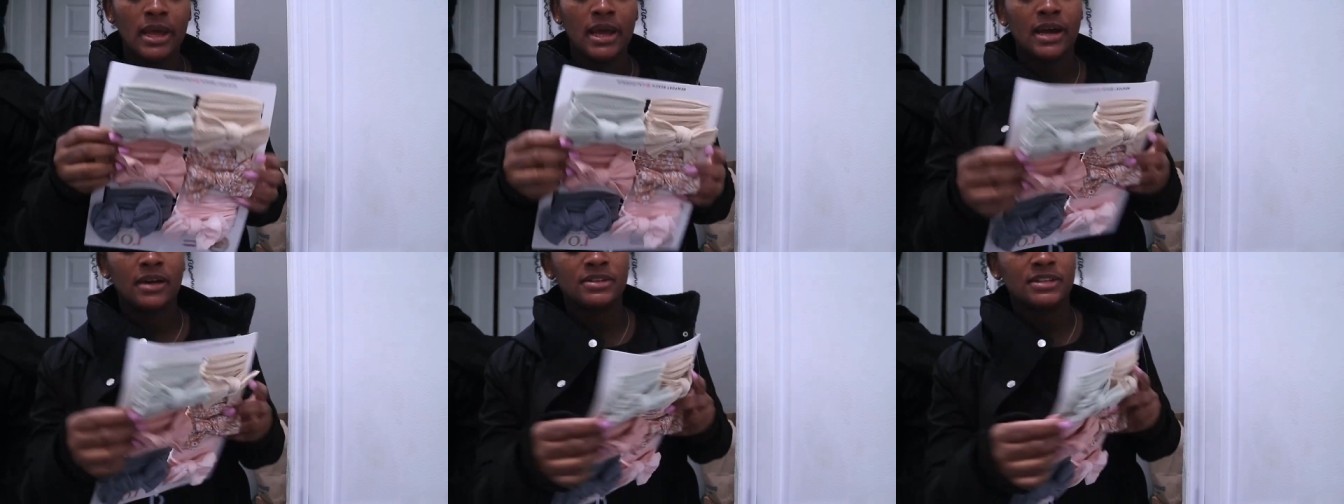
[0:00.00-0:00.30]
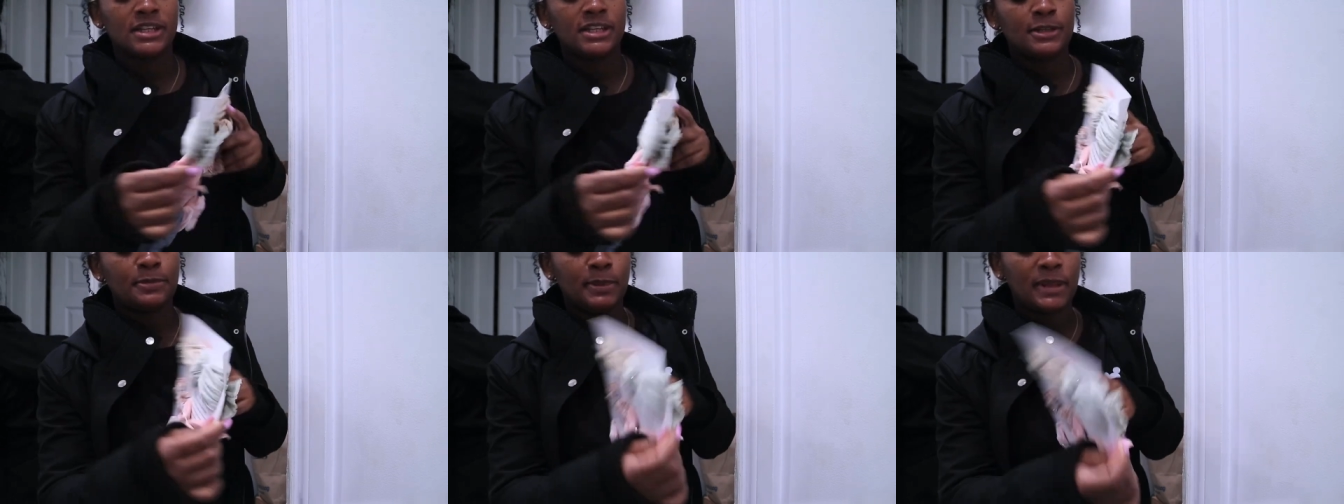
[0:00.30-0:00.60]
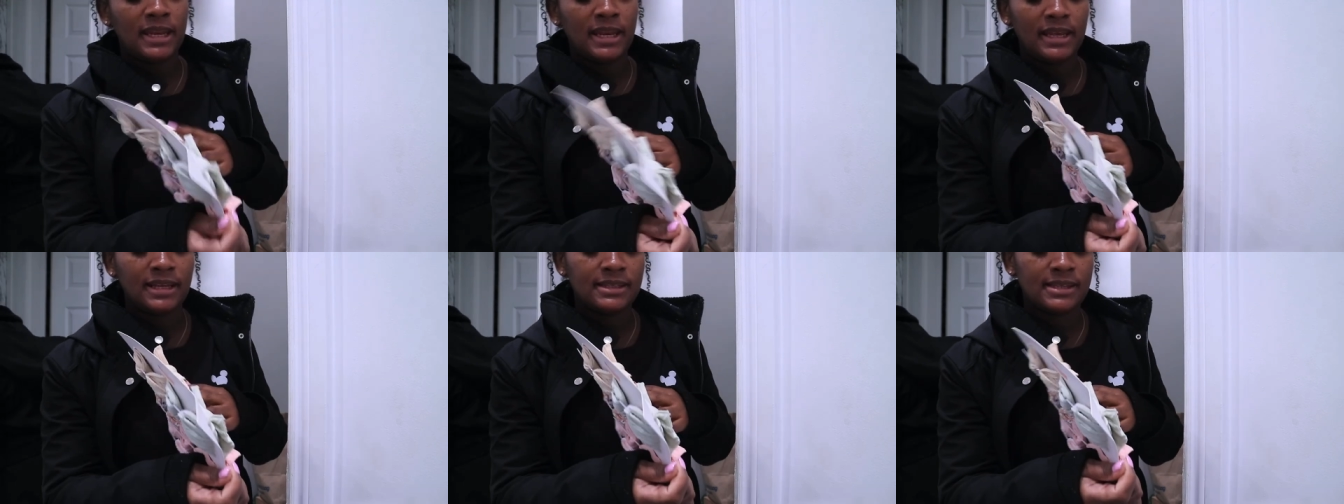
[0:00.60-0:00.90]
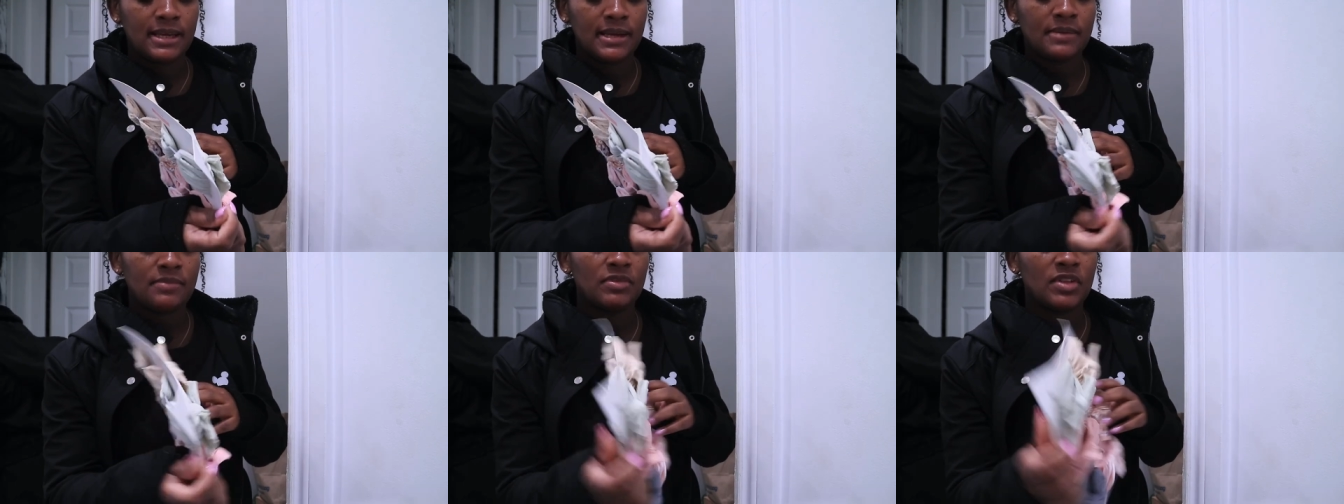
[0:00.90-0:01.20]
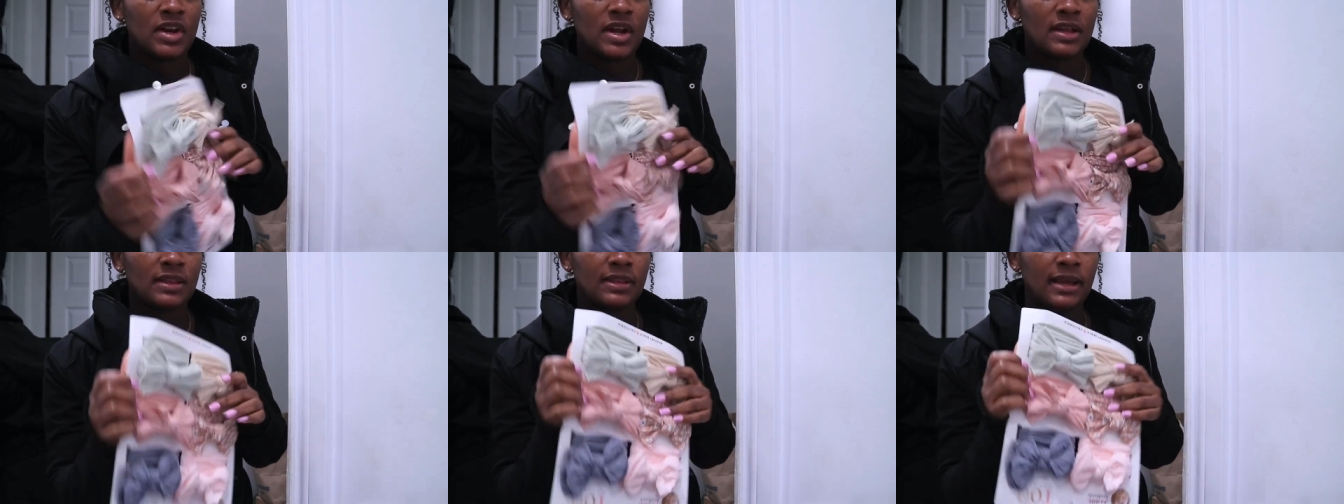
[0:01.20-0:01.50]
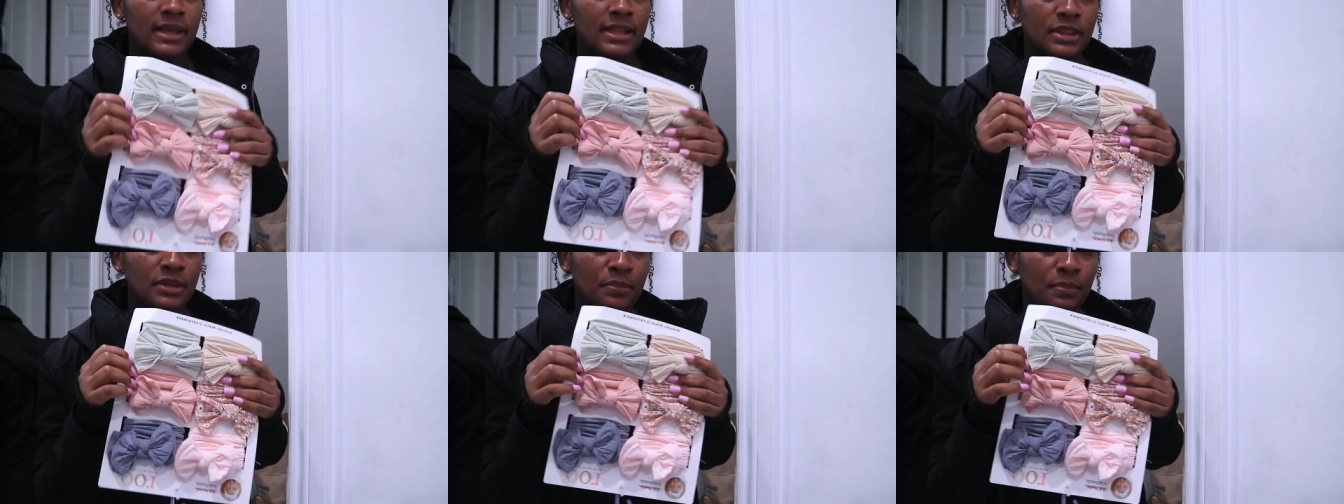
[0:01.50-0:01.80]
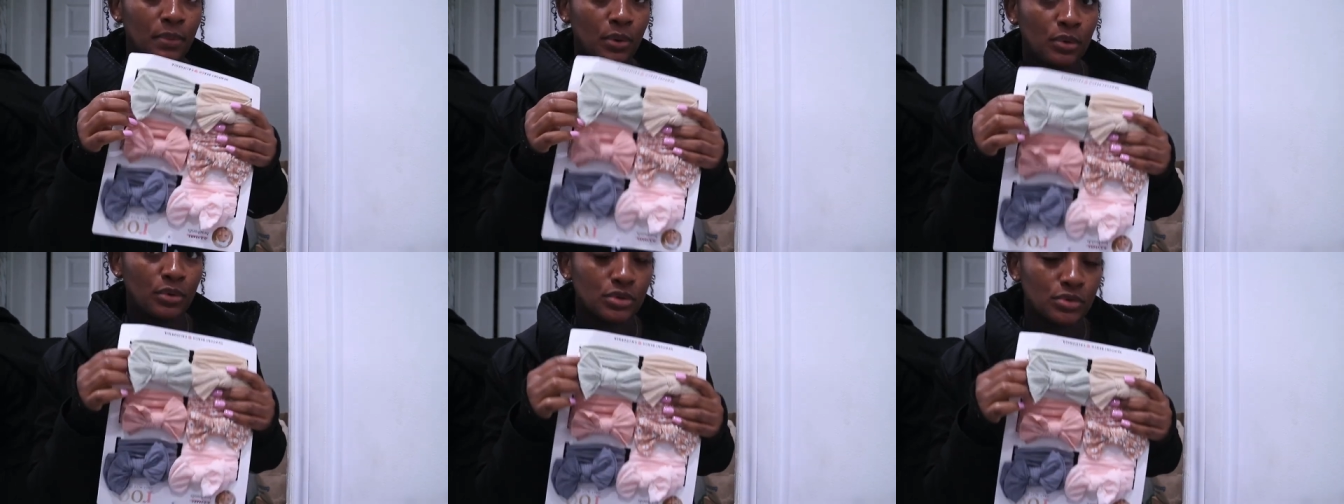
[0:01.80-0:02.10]
I was explaining to him that I like the
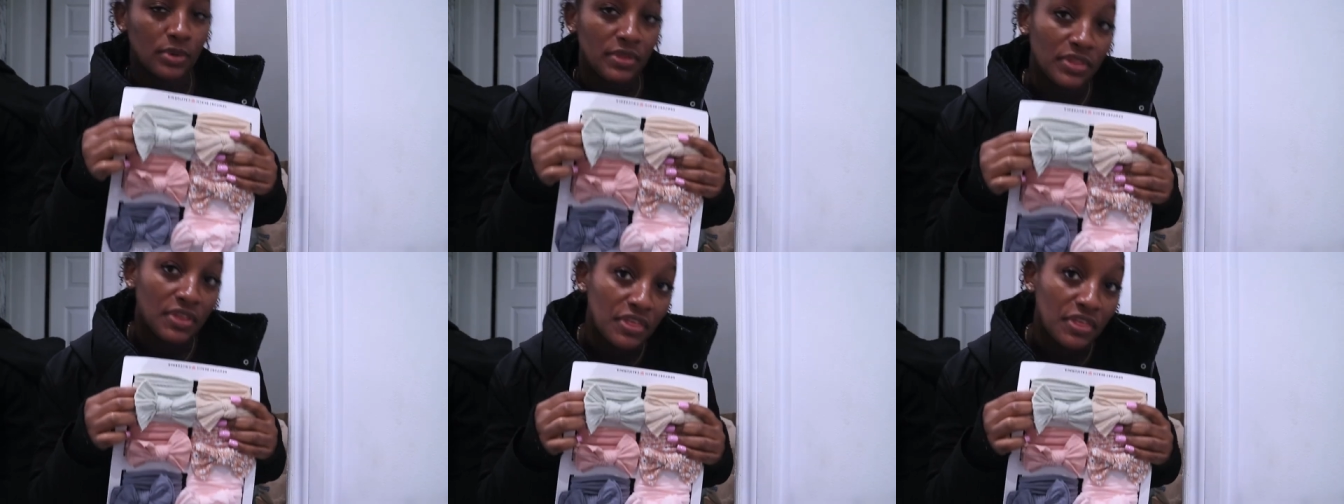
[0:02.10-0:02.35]
bowls with